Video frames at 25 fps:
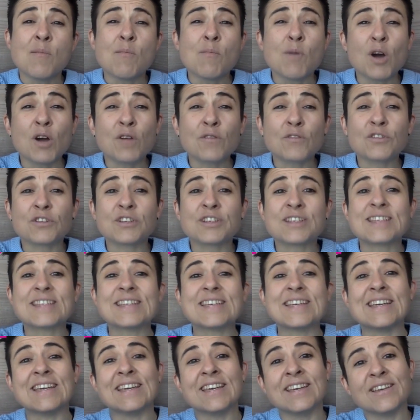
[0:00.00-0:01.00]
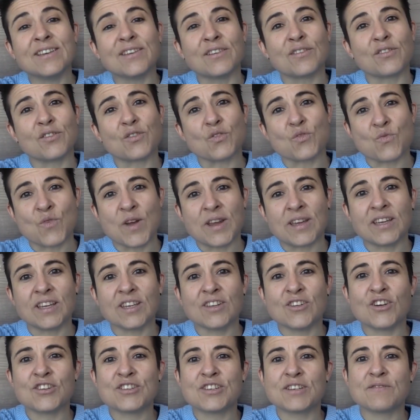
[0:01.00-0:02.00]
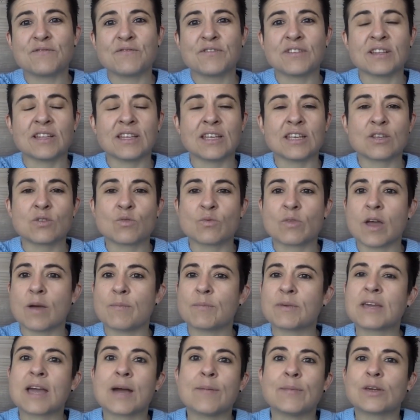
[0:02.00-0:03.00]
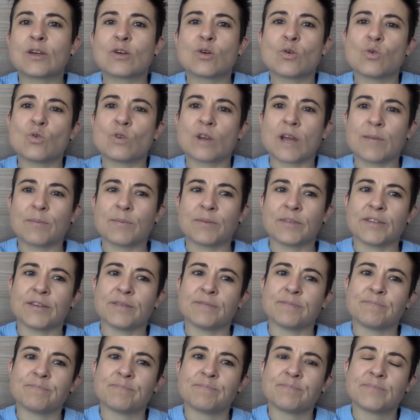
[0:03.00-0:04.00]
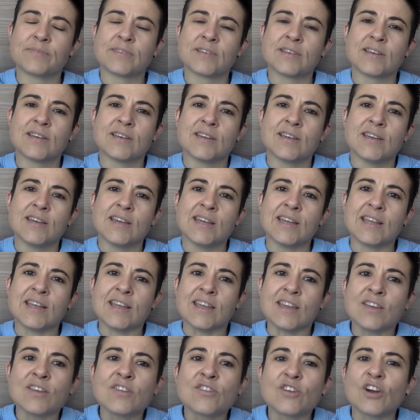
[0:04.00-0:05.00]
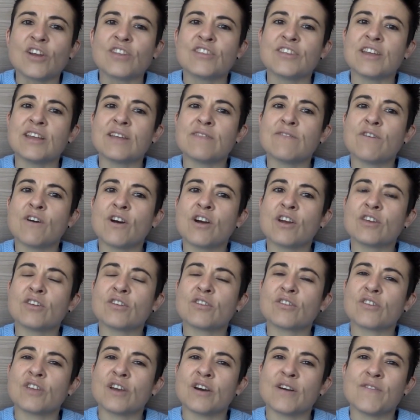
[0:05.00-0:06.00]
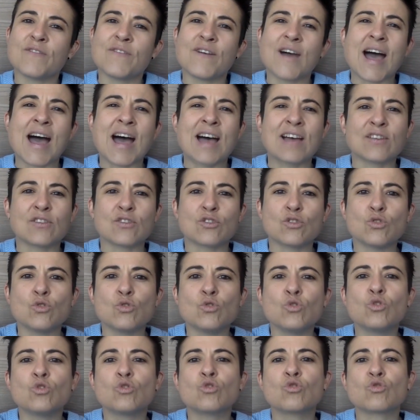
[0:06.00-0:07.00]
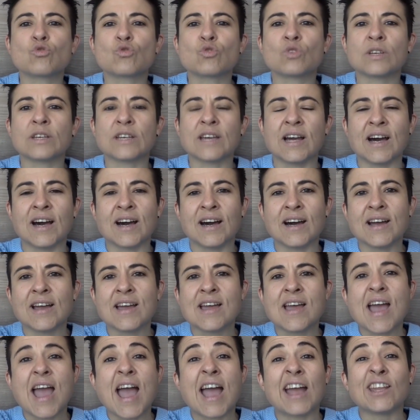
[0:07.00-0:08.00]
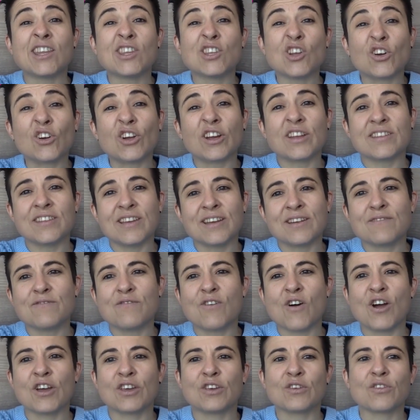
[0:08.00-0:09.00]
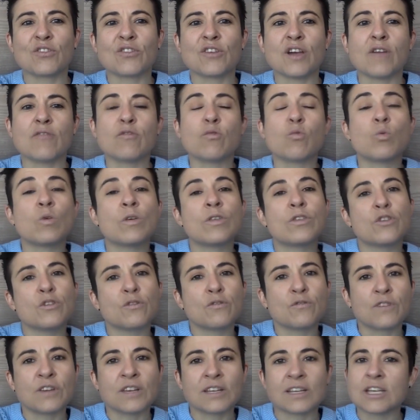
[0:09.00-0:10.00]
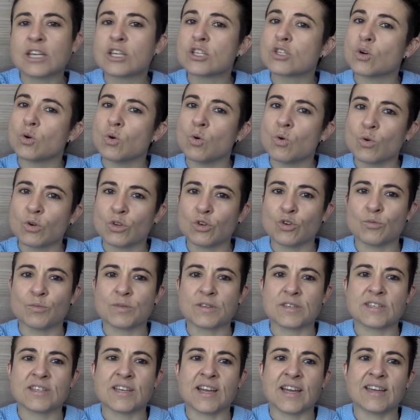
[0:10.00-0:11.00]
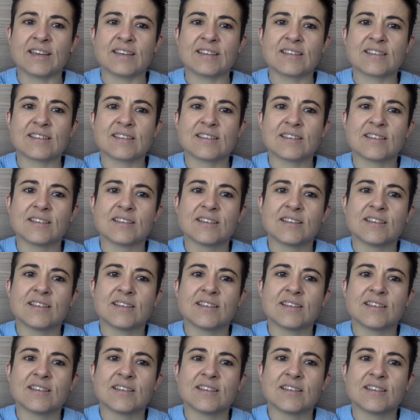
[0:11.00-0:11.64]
Mindfulness is recognizing feelings without becoming caught up in them. It is identifying yourself as who you truly are and not identifying yourself with your feelings or your mistakes.